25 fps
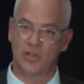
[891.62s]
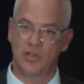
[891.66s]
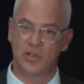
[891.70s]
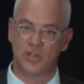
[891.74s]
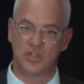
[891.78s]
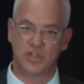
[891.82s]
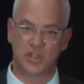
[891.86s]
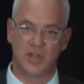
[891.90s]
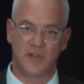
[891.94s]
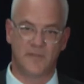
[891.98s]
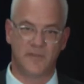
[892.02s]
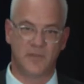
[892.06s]

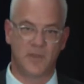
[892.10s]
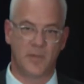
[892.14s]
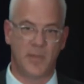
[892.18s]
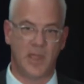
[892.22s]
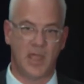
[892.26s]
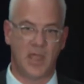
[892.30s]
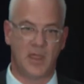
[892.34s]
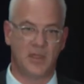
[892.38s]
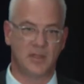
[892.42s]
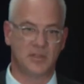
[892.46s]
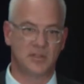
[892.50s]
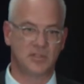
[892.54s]
shift the
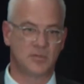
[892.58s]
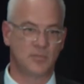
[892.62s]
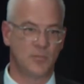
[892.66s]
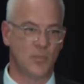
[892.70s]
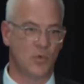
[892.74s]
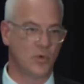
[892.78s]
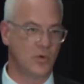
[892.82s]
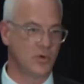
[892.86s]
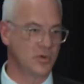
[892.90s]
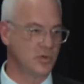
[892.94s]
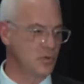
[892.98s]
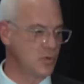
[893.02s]
balance
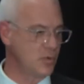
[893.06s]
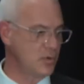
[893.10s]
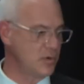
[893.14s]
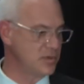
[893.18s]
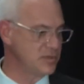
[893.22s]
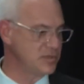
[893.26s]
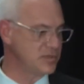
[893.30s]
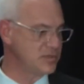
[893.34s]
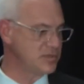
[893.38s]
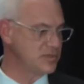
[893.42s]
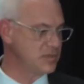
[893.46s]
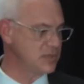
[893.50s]
more
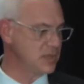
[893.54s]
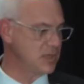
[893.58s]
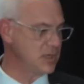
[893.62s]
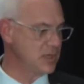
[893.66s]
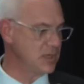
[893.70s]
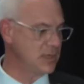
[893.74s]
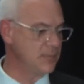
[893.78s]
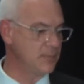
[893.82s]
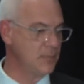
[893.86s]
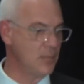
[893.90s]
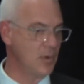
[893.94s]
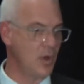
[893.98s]
towards
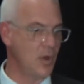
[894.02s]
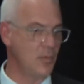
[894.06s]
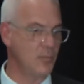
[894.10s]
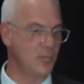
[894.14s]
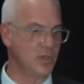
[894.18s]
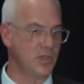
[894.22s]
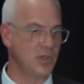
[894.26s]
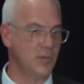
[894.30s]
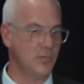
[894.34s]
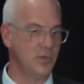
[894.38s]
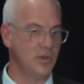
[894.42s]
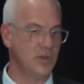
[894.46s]
home and
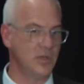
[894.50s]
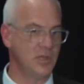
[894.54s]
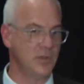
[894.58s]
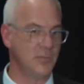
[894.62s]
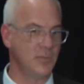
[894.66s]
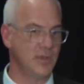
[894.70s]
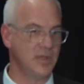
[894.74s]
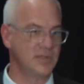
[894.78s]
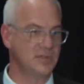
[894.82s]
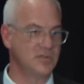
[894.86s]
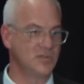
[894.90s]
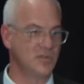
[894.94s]

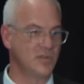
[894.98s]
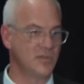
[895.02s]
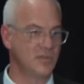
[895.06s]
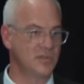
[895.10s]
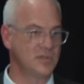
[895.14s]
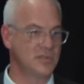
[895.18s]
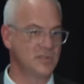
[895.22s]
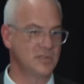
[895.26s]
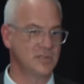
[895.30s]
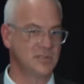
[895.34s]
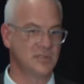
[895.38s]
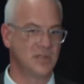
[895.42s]
community-based
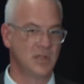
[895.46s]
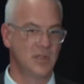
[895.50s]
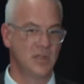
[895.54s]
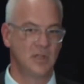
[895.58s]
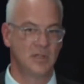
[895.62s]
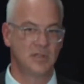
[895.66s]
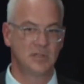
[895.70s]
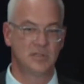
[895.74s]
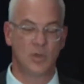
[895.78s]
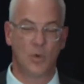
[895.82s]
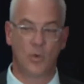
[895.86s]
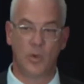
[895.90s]
services.
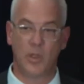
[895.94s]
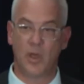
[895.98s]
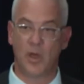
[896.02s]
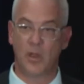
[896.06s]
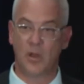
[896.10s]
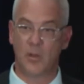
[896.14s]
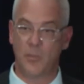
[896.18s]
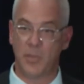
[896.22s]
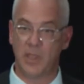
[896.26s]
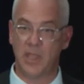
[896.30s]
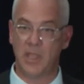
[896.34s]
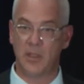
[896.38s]
So we ought
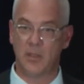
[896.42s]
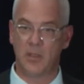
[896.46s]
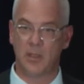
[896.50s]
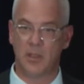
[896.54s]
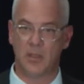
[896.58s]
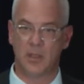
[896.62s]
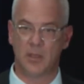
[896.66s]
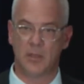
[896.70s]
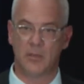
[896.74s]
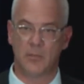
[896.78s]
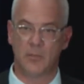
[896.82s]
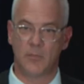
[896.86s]
to be
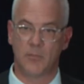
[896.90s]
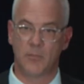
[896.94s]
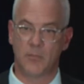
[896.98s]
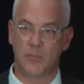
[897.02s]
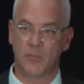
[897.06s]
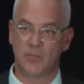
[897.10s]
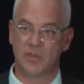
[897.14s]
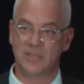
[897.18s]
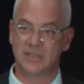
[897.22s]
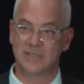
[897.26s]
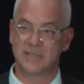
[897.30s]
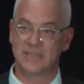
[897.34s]

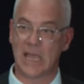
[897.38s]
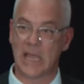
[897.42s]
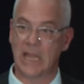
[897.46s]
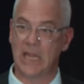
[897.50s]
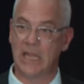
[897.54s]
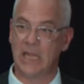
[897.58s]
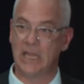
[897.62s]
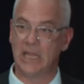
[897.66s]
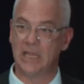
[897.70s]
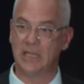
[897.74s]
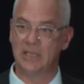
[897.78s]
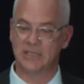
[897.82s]

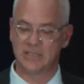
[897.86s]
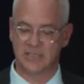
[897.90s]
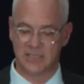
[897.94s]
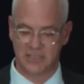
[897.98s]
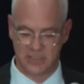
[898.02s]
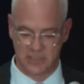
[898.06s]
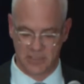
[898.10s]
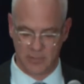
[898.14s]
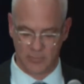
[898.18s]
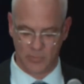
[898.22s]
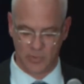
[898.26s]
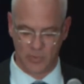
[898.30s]
designing a
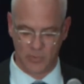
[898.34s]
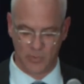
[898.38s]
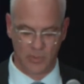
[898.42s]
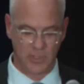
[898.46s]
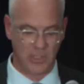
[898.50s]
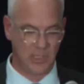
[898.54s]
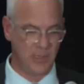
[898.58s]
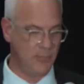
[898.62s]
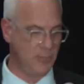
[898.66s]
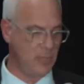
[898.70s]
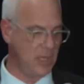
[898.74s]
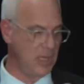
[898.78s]
system to
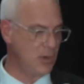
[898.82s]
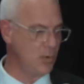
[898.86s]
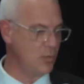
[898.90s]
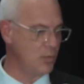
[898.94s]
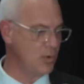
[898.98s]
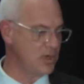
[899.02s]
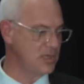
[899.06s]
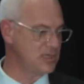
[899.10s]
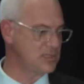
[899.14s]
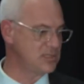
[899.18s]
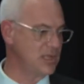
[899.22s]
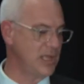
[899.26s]
really meet
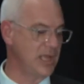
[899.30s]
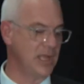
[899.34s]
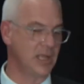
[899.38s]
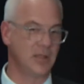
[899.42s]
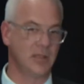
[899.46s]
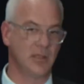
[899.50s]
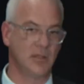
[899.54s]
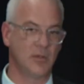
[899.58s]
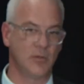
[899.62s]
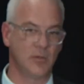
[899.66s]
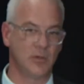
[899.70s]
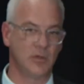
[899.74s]
what is
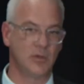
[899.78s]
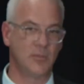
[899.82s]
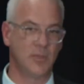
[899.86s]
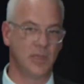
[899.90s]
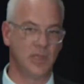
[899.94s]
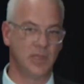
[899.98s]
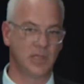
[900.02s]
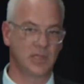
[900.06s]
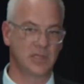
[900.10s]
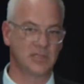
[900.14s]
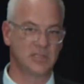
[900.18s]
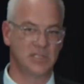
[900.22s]
likely going to
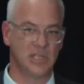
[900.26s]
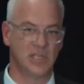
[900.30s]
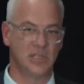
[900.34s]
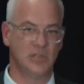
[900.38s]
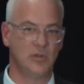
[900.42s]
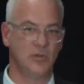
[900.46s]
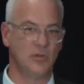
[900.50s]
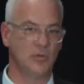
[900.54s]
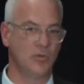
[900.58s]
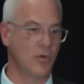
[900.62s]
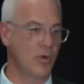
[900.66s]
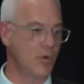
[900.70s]
be a
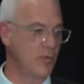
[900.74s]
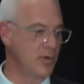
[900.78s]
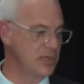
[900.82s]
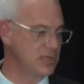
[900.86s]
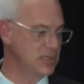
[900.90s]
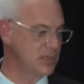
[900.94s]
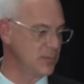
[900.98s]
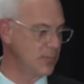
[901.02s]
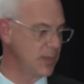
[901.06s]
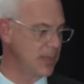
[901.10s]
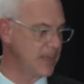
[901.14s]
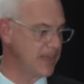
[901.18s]
continued growing
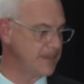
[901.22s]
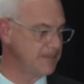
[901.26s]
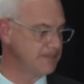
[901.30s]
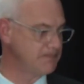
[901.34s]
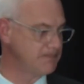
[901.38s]
demand.